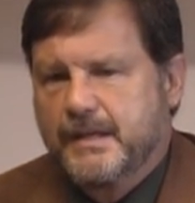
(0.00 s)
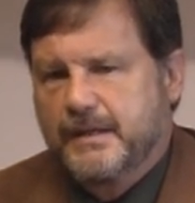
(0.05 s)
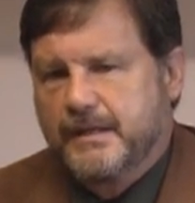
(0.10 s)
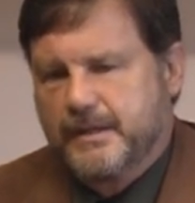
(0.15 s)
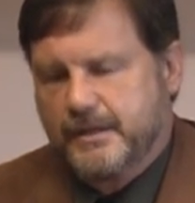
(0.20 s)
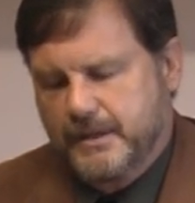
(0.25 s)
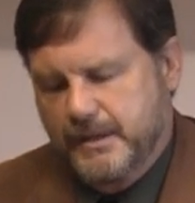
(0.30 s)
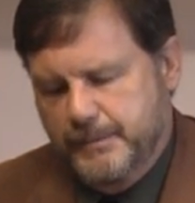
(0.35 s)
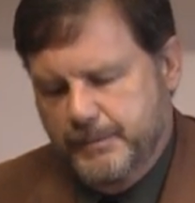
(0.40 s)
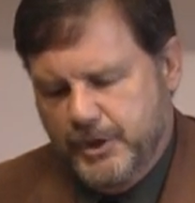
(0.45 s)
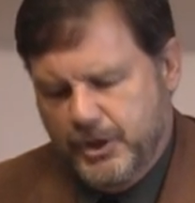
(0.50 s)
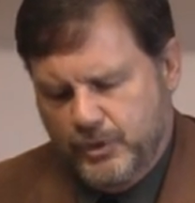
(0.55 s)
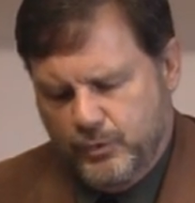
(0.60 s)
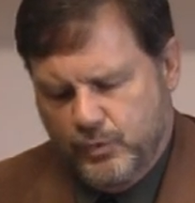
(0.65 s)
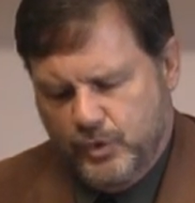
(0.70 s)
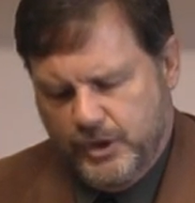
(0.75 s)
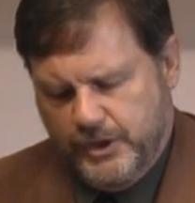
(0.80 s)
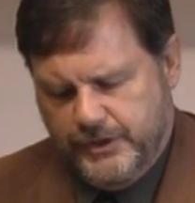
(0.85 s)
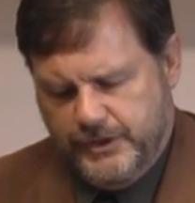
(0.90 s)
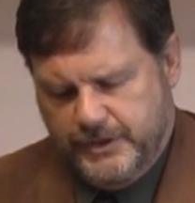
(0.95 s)
Now, I'm not
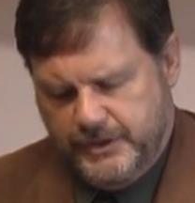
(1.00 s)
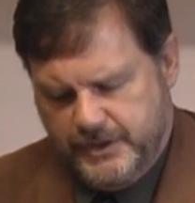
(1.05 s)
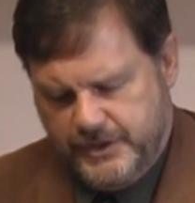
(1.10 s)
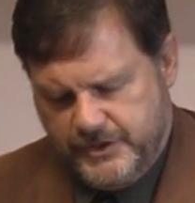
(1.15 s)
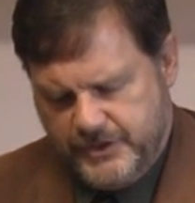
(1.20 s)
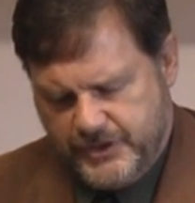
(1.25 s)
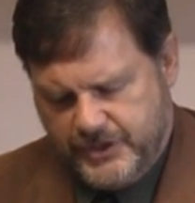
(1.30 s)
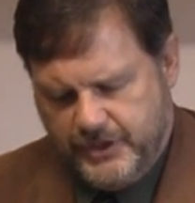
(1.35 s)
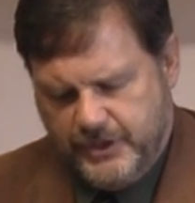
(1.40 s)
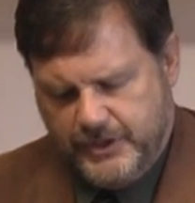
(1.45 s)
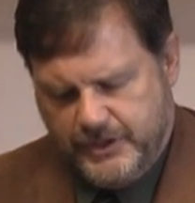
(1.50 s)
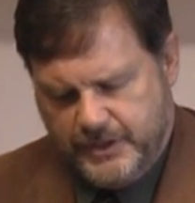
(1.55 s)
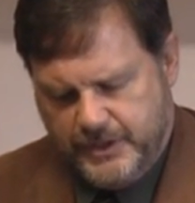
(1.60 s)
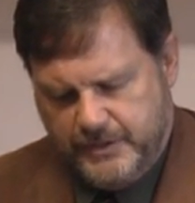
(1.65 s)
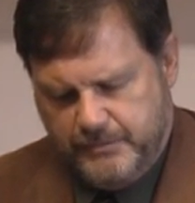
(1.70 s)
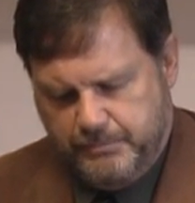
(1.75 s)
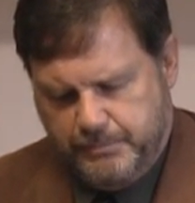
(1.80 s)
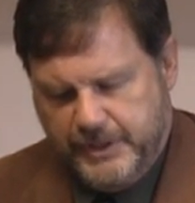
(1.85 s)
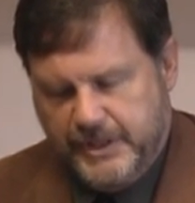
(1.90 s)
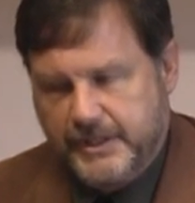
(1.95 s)
one that does cut
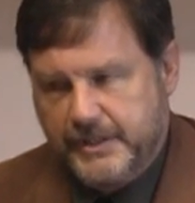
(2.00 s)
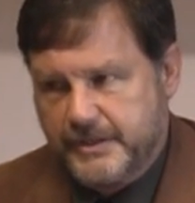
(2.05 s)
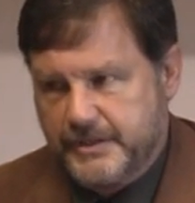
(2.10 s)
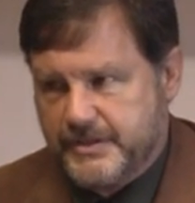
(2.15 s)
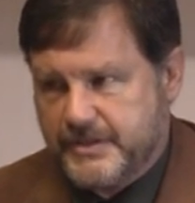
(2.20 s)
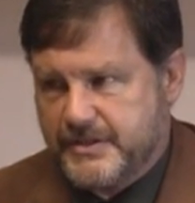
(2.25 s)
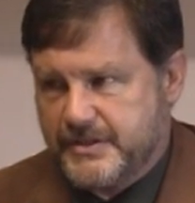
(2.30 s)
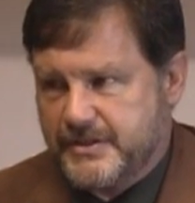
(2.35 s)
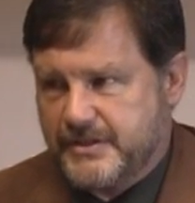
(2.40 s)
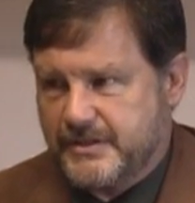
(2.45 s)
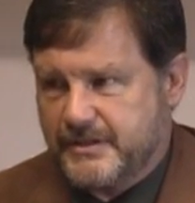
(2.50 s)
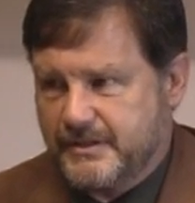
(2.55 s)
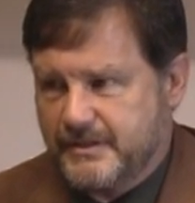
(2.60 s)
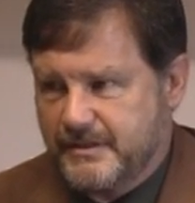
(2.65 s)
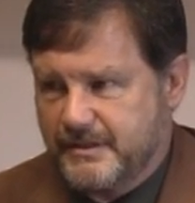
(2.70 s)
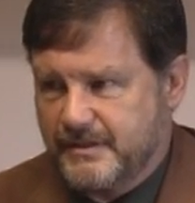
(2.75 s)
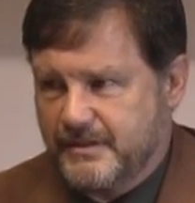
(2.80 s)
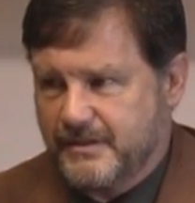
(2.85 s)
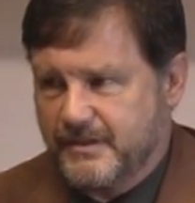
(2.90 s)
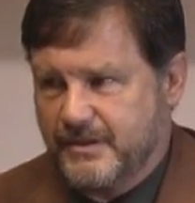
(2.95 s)
and paste
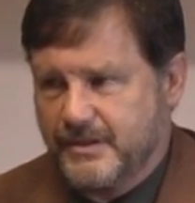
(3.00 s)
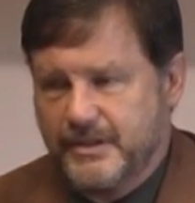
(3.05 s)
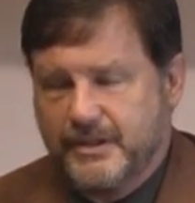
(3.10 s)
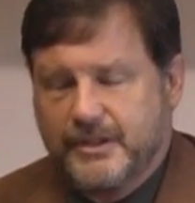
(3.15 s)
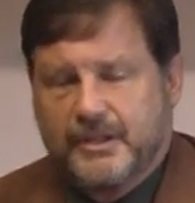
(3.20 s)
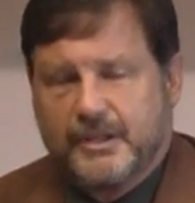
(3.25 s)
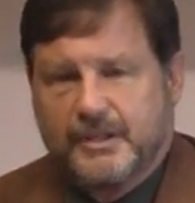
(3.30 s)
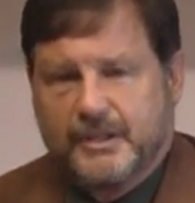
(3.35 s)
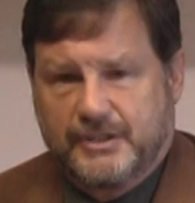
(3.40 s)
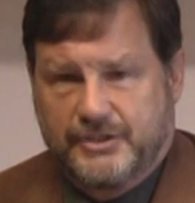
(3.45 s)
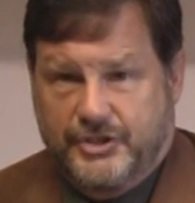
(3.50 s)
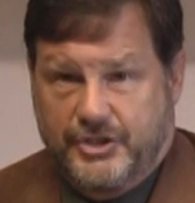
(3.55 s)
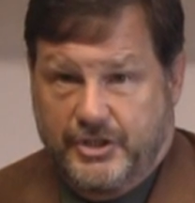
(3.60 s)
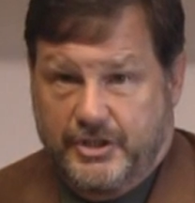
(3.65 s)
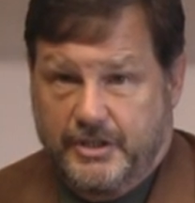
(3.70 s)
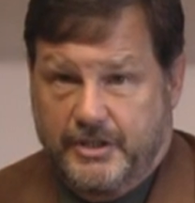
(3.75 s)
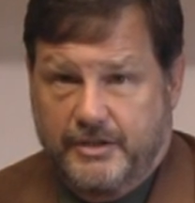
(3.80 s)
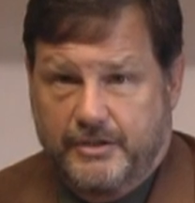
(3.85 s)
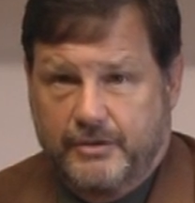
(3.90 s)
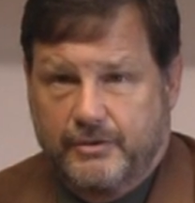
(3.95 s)

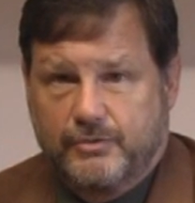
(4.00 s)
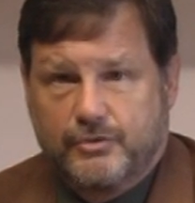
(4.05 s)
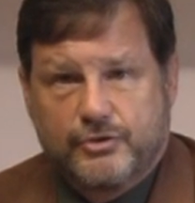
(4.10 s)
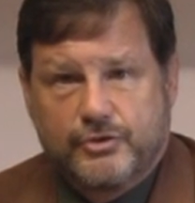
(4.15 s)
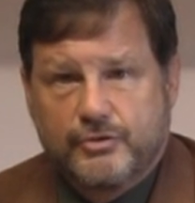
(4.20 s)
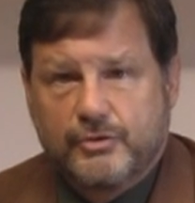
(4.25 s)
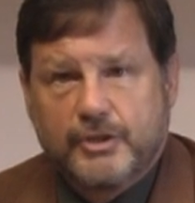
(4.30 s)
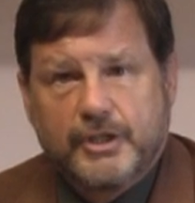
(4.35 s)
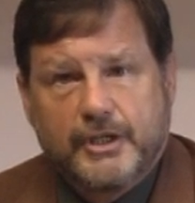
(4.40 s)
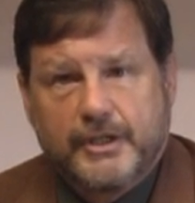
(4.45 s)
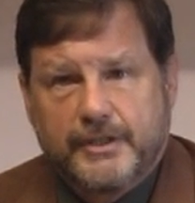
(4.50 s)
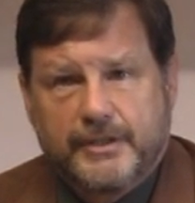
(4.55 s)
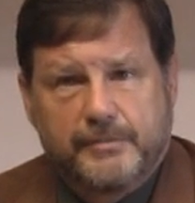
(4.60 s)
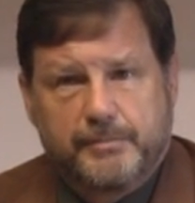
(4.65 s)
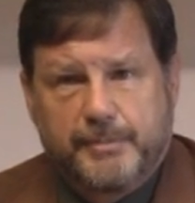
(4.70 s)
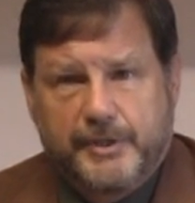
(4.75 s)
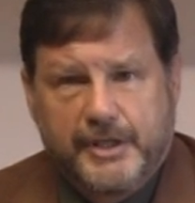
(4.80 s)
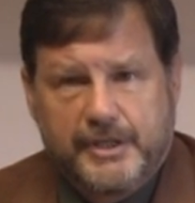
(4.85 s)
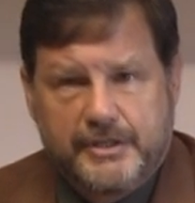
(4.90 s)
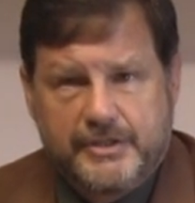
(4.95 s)
theology. I don't do cut
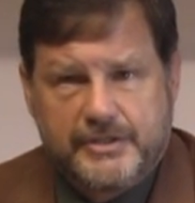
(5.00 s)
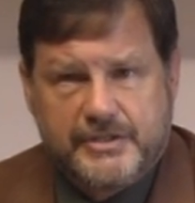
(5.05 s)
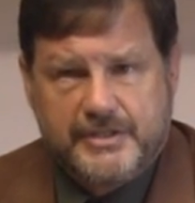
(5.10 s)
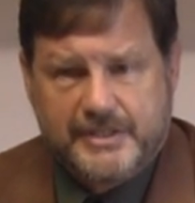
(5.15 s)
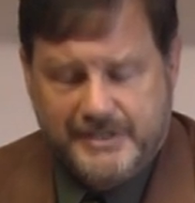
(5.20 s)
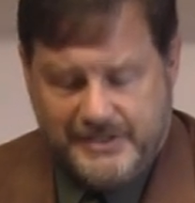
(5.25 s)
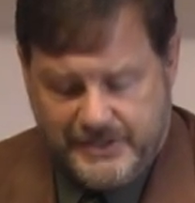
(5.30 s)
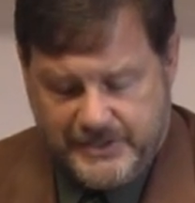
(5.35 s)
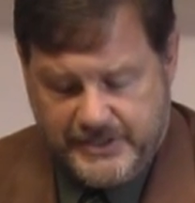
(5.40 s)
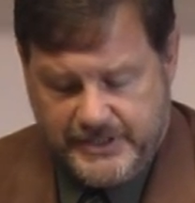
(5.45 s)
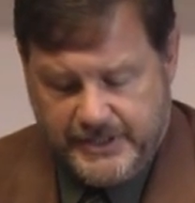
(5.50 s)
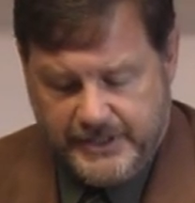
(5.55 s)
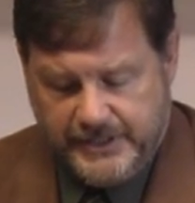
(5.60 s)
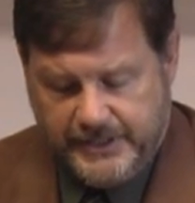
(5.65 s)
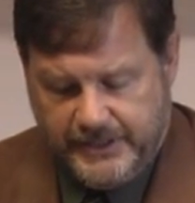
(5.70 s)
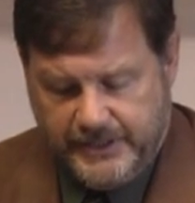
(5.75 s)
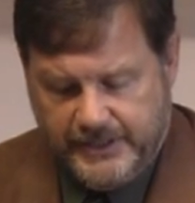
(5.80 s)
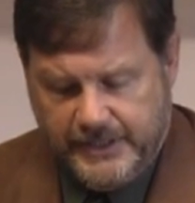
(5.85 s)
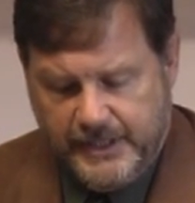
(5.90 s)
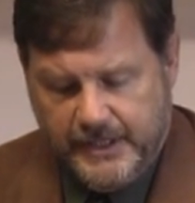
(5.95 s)
and paste
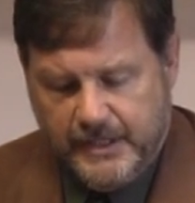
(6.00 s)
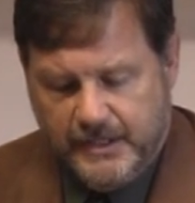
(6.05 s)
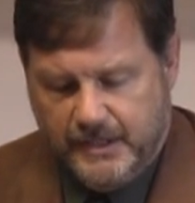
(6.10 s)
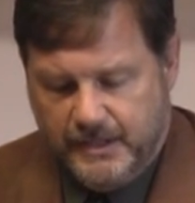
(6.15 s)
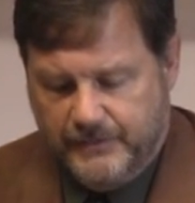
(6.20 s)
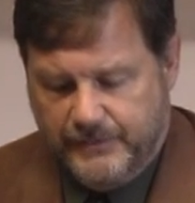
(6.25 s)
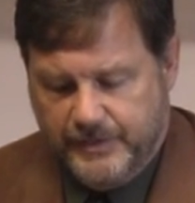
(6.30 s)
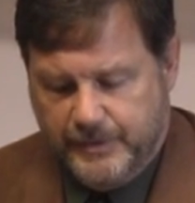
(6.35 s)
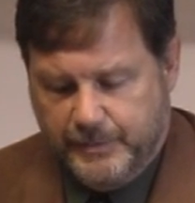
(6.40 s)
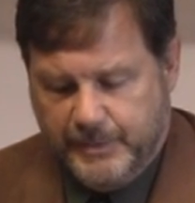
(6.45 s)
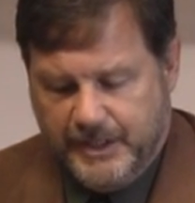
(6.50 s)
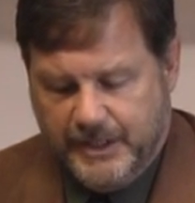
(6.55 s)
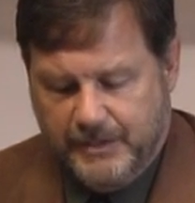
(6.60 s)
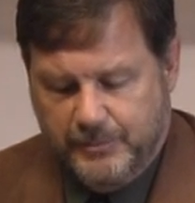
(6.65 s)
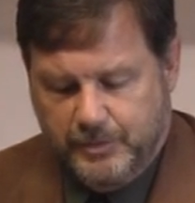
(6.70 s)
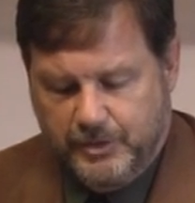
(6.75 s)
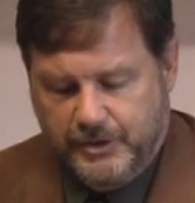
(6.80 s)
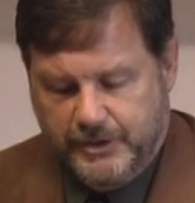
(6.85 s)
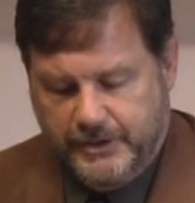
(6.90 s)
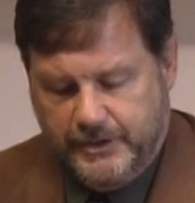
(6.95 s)
study of the
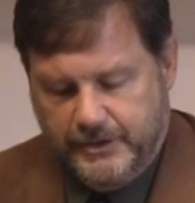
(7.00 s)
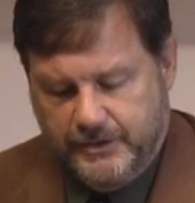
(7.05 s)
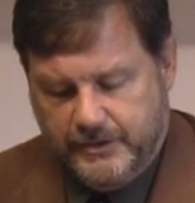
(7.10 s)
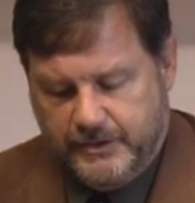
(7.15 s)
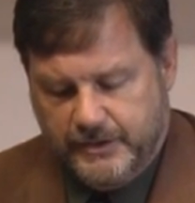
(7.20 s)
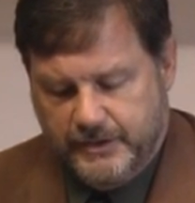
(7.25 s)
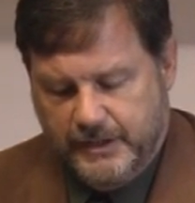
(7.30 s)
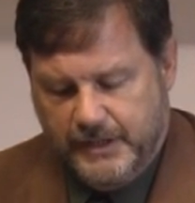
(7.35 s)
Bible either.